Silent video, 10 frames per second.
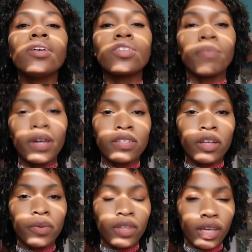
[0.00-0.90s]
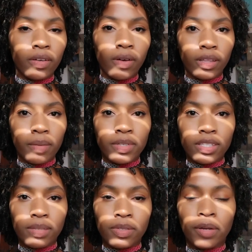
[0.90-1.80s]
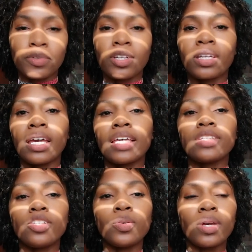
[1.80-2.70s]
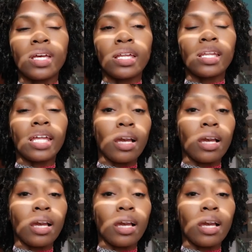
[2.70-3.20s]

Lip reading: So basically with the Kindle Unlimited subscription is you can